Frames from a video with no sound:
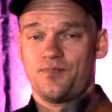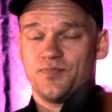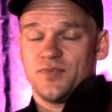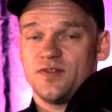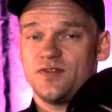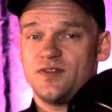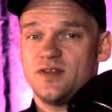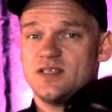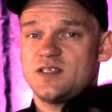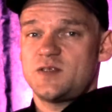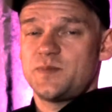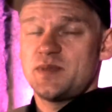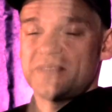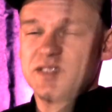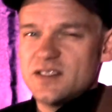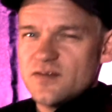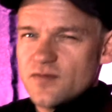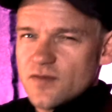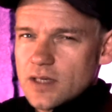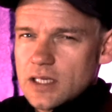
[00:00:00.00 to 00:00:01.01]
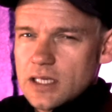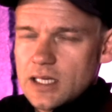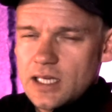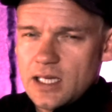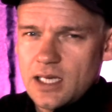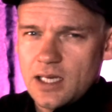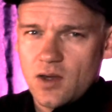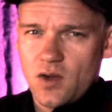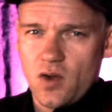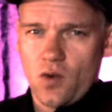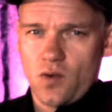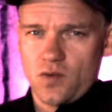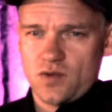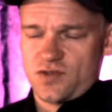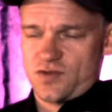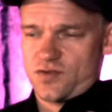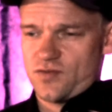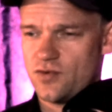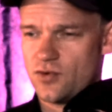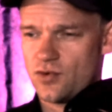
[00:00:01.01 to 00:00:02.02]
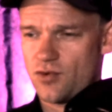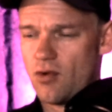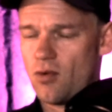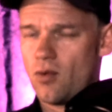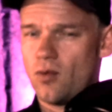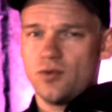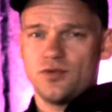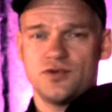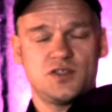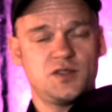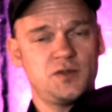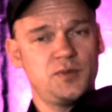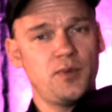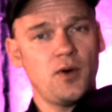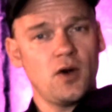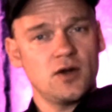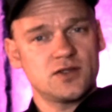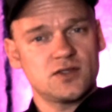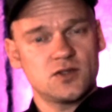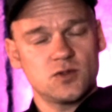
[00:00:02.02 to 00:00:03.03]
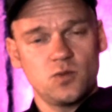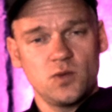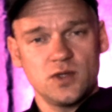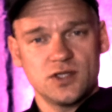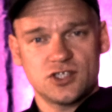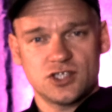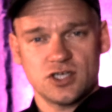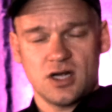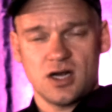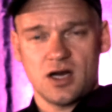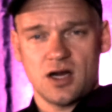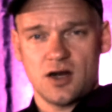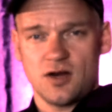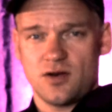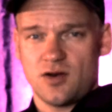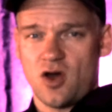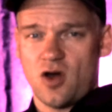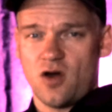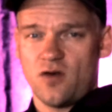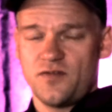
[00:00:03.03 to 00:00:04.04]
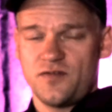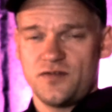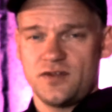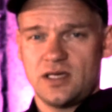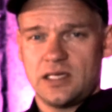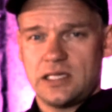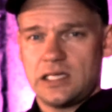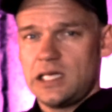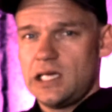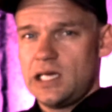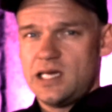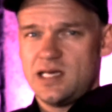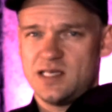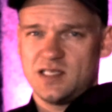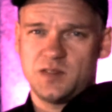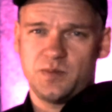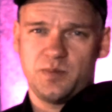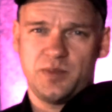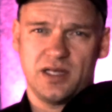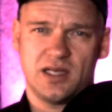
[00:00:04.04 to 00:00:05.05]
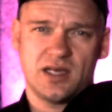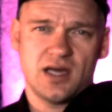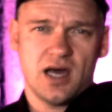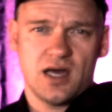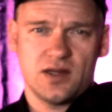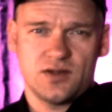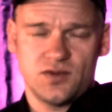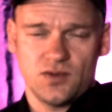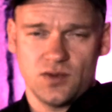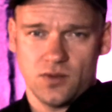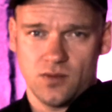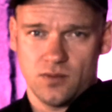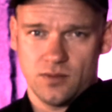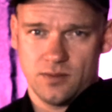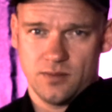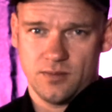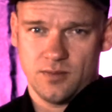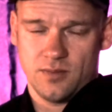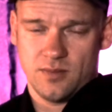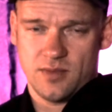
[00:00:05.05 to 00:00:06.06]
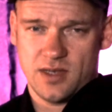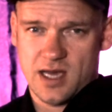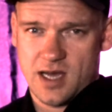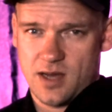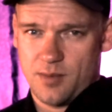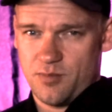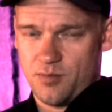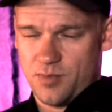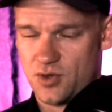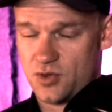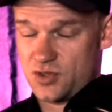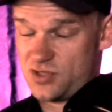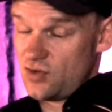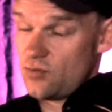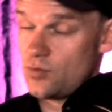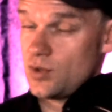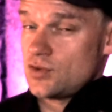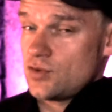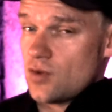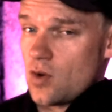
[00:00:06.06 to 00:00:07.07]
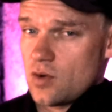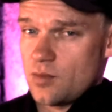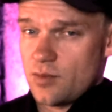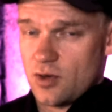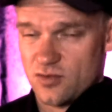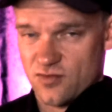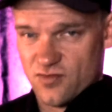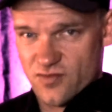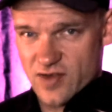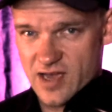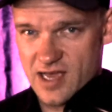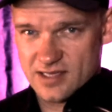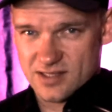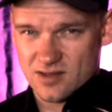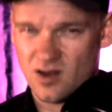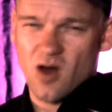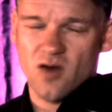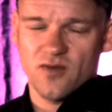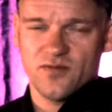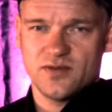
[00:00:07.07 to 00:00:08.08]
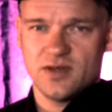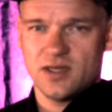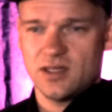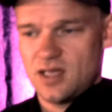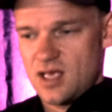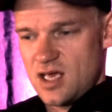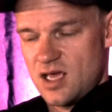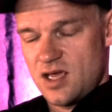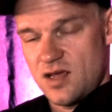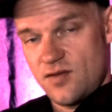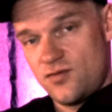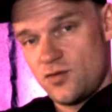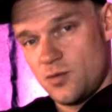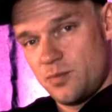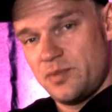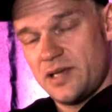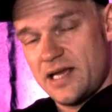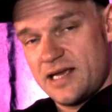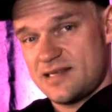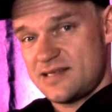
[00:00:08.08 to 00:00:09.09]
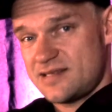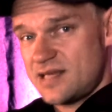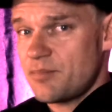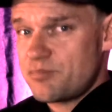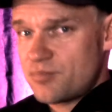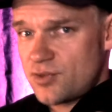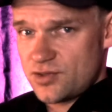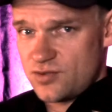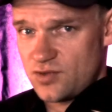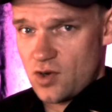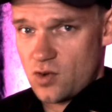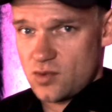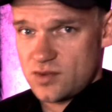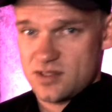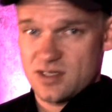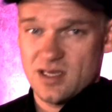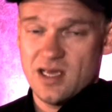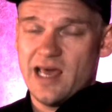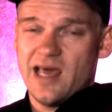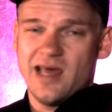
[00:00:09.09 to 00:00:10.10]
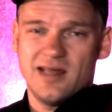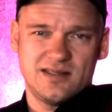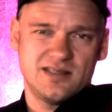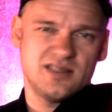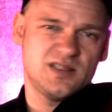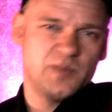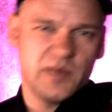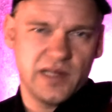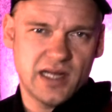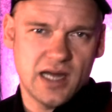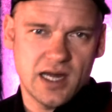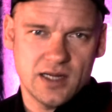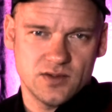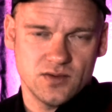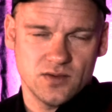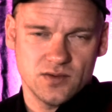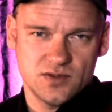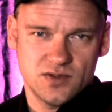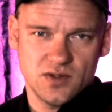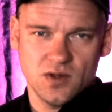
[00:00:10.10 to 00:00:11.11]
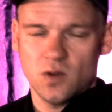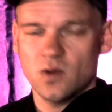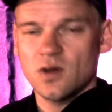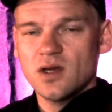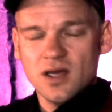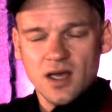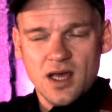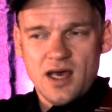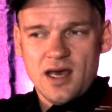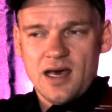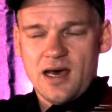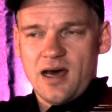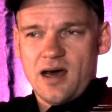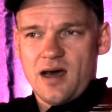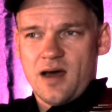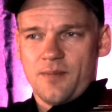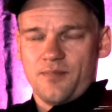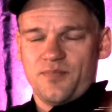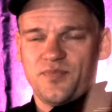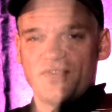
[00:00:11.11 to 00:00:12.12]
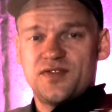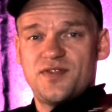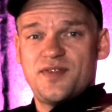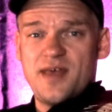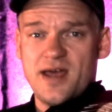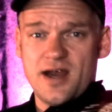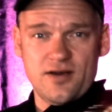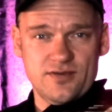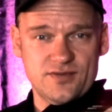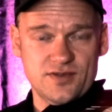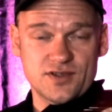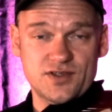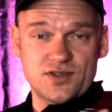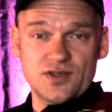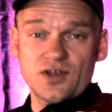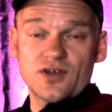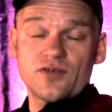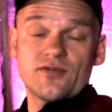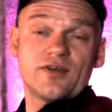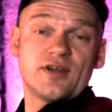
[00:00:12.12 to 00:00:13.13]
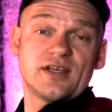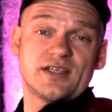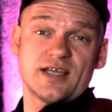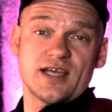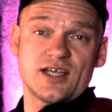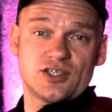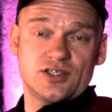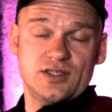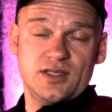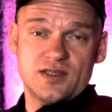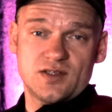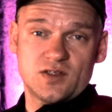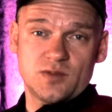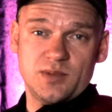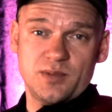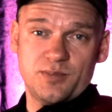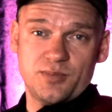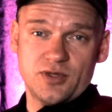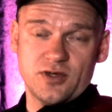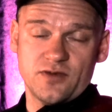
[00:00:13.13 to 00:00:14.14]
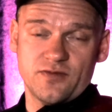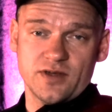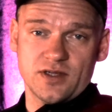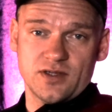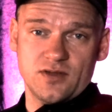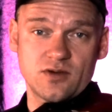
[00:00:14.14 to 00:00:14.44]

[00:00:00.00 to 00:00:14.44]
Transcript: This specifically goes for all the spots which are often spiccato. Yeah, because if we talk about fast, often if you play separate notes, it's a spiccato. So there the synchronization needs to be perfect.